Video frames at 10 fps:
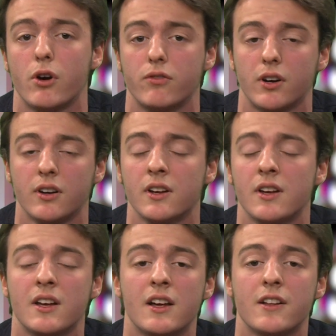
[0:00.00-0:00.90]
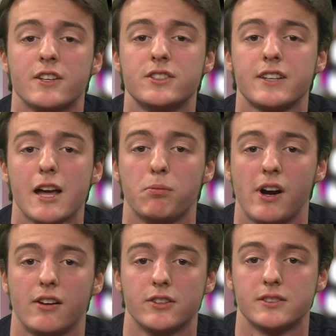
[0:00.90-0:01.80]
from over. This is Gabe
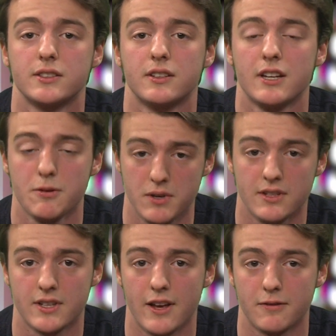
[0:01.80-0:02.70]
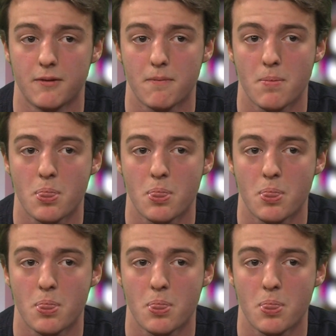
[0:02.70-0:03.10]
Reynolds, EB in 10.